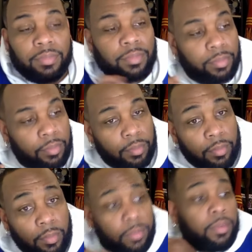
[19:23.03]
Why you
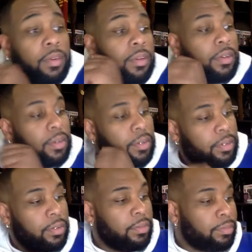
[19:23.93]
always
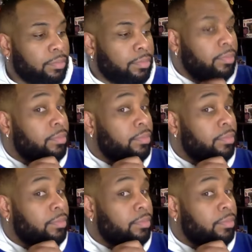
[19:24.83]
lying?"